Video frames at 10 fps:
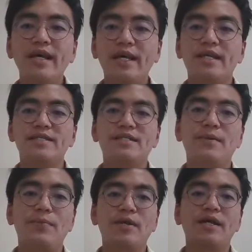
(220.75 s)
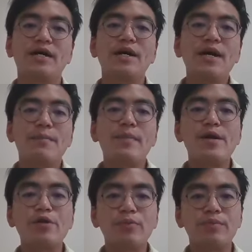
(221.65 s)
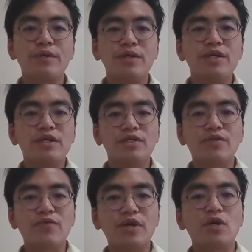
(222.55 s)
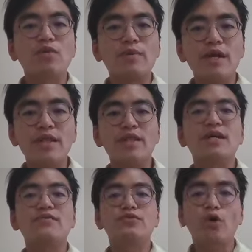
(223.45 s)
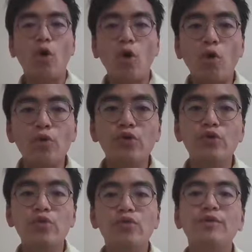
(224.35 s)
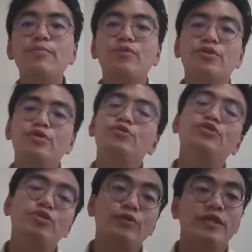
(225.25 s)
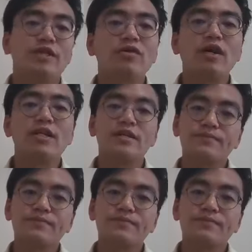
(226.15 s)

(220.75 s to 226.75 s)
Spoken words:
as their bladder may not be developed enough to hold urine produced during the night.